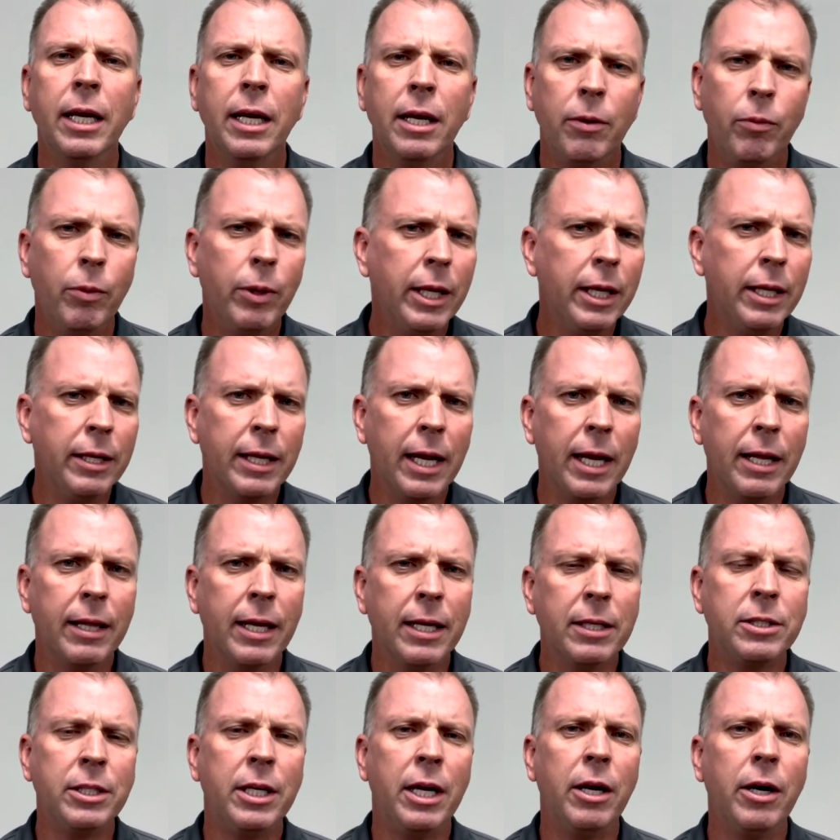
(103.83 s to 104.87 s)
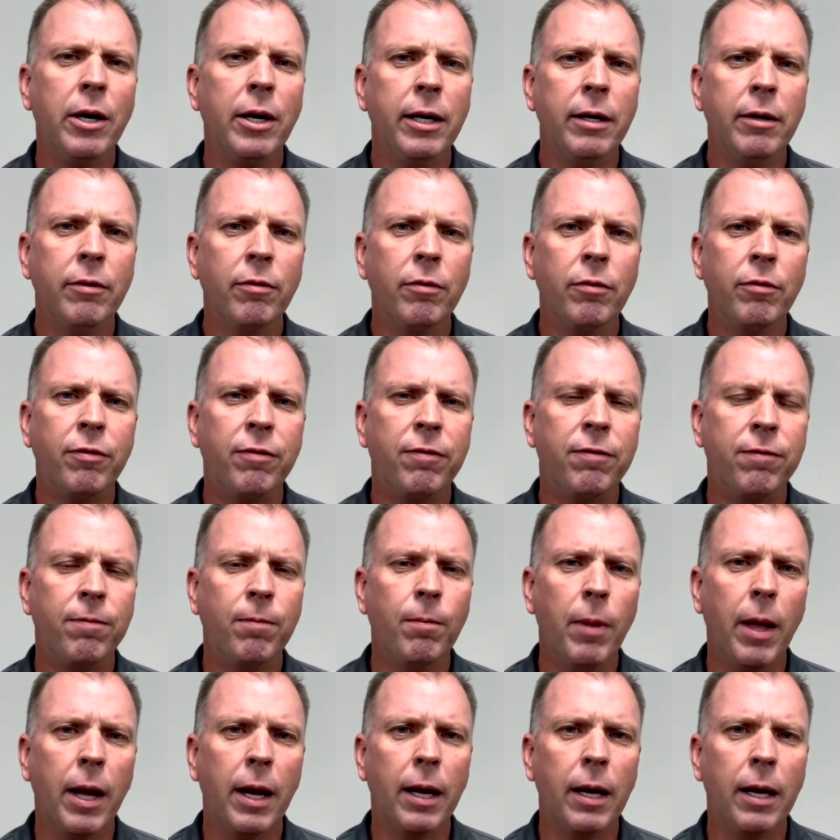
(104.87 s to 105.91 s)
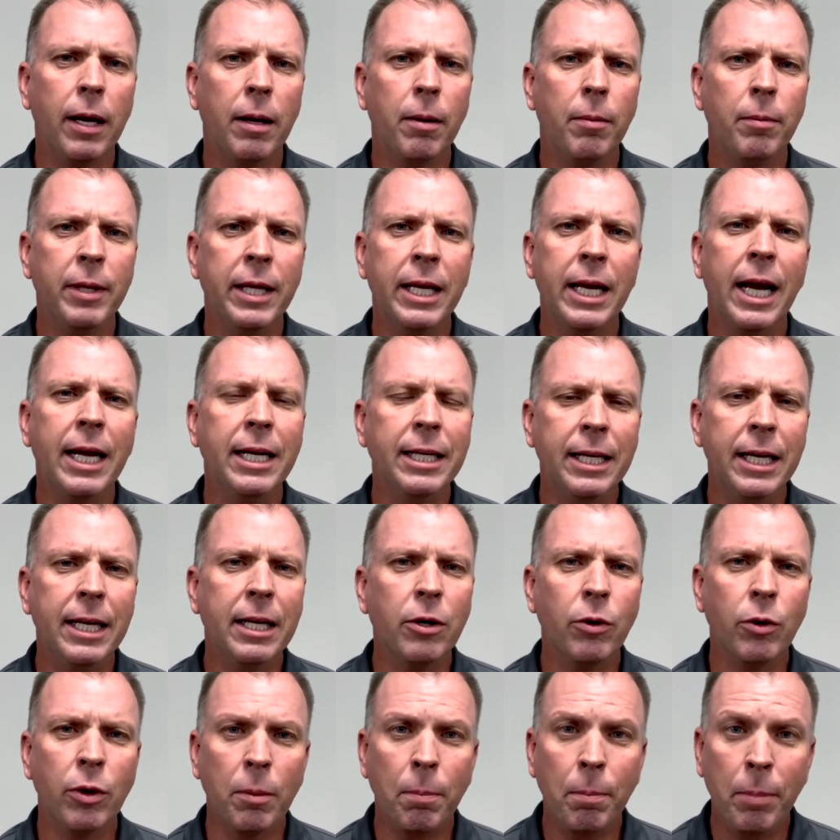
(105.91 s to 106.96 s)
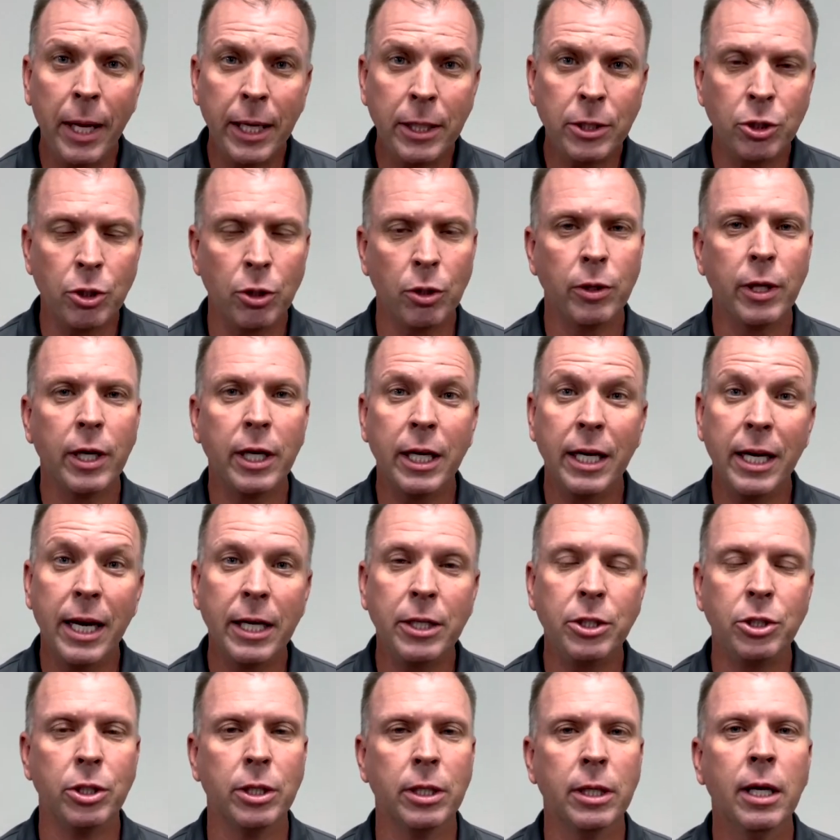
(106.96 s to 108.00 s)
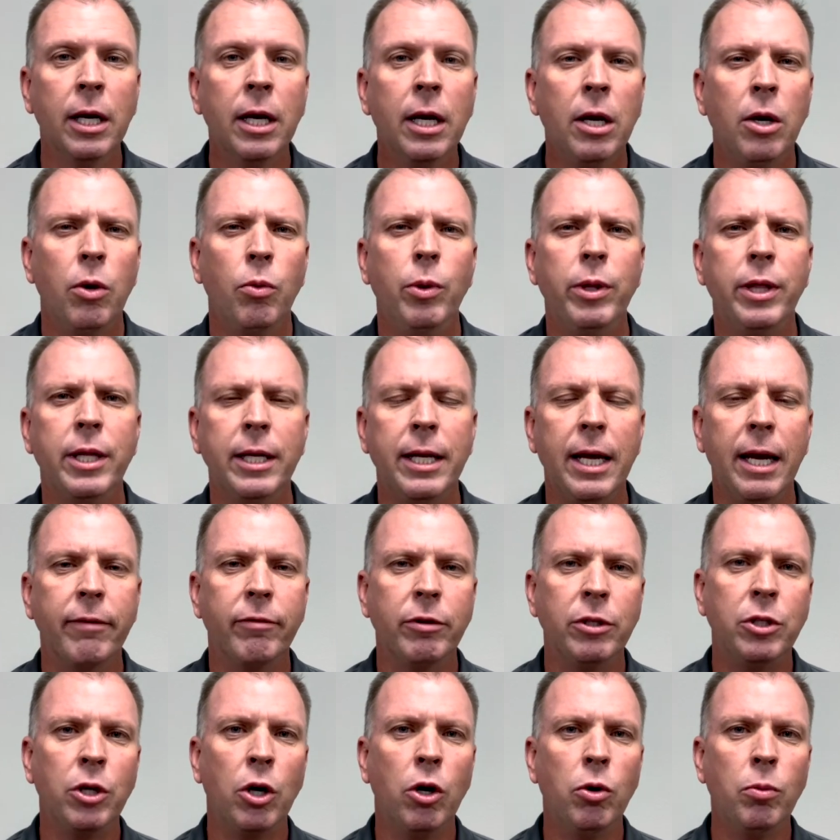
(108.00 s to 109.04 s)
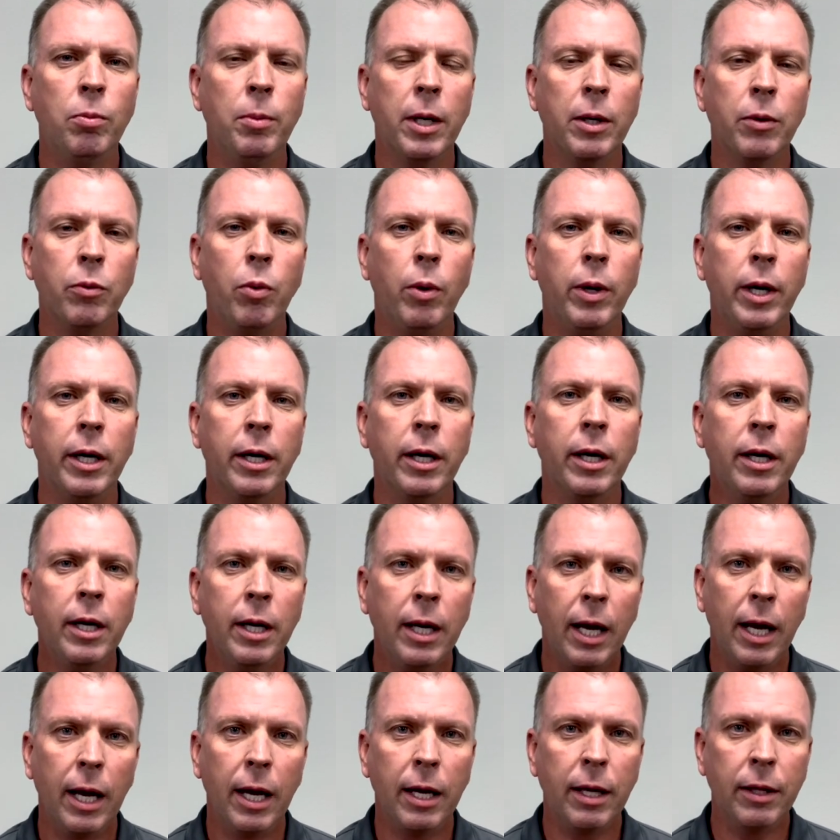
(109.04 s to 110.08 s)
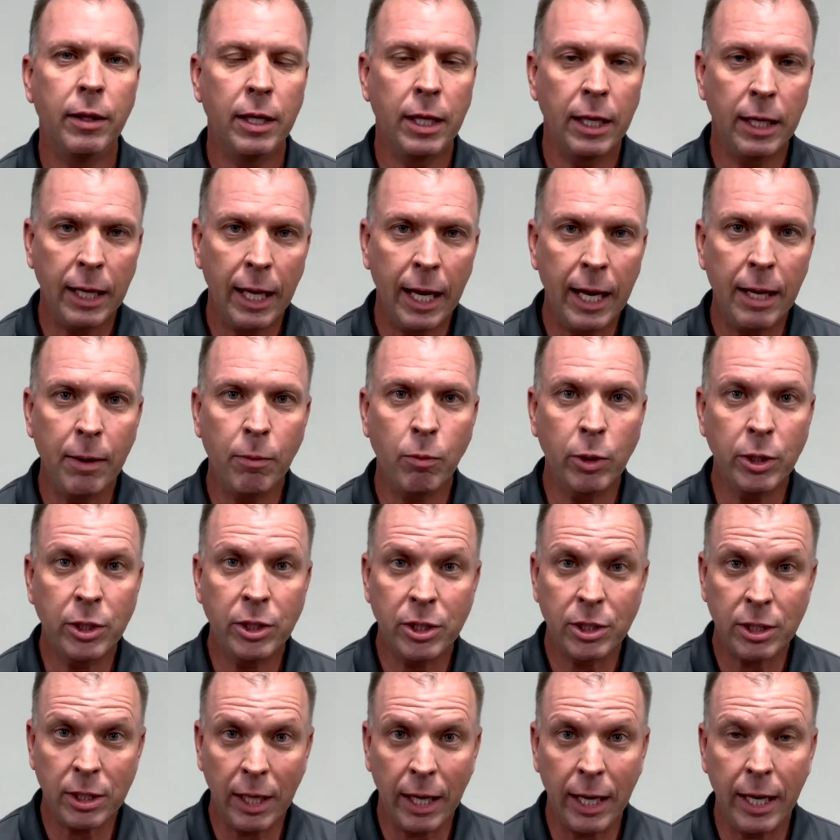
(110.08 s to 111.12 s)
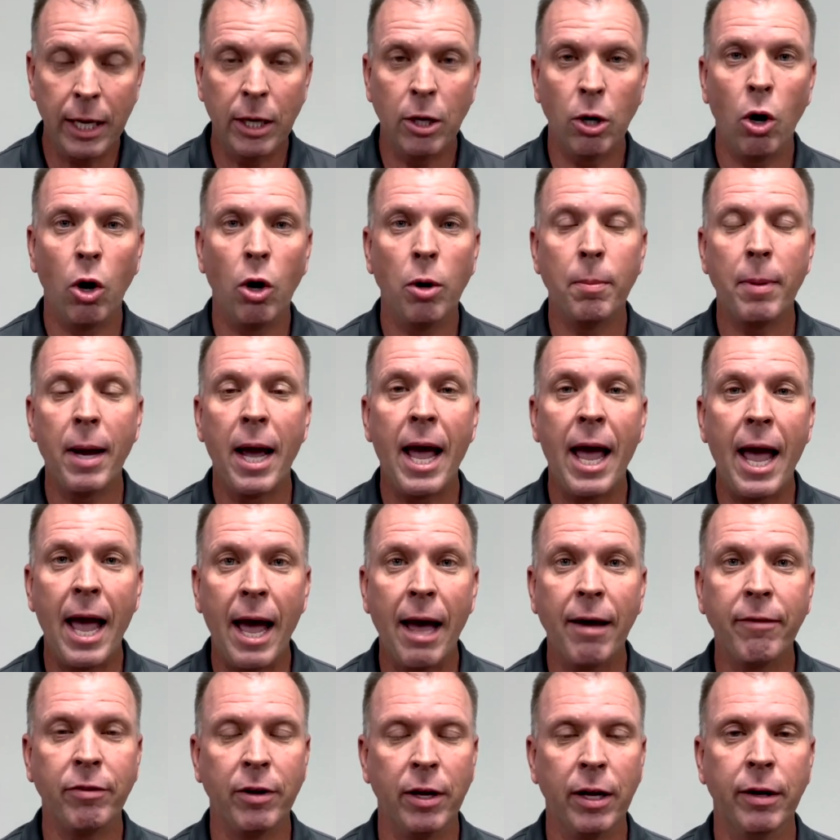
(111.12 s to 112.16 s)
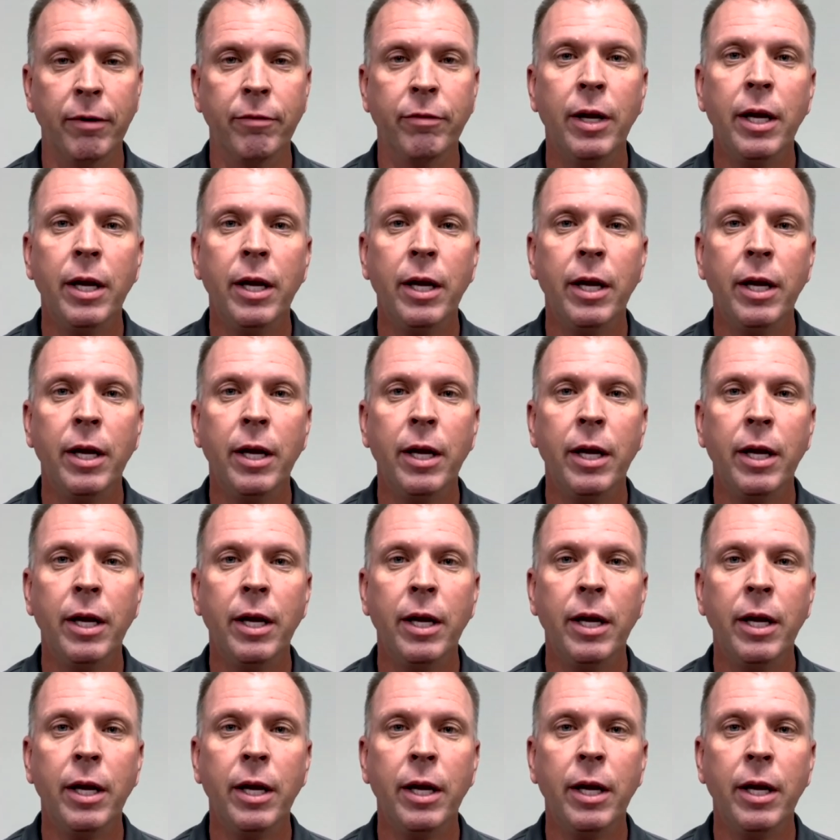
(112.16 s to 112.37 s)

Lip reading: Really, that's carrying the idea or the picture, the connection with the Day of Atonement, where the Lamb was slain on behalf of